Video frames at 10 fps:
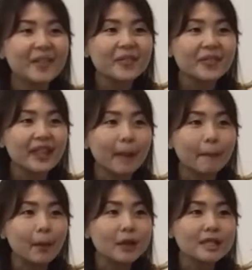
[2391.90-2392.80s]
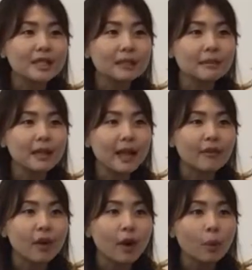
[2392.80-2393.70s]
Yeah, bottom left.
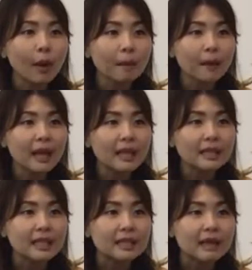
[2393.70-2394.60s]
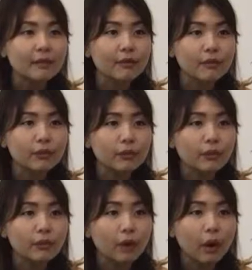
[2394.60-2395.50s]
What plant is that
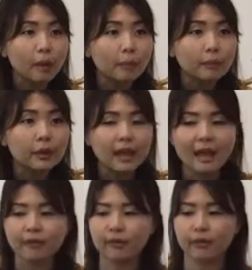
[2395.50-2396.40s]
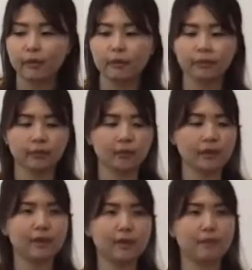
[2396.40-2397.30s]
from left?
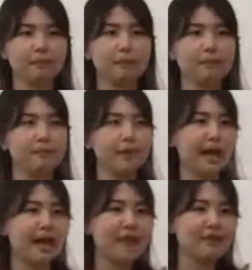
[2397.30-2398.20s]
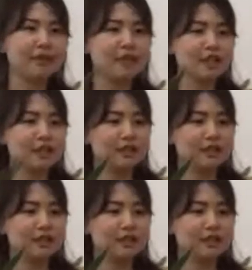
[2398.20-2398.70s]
My left is here.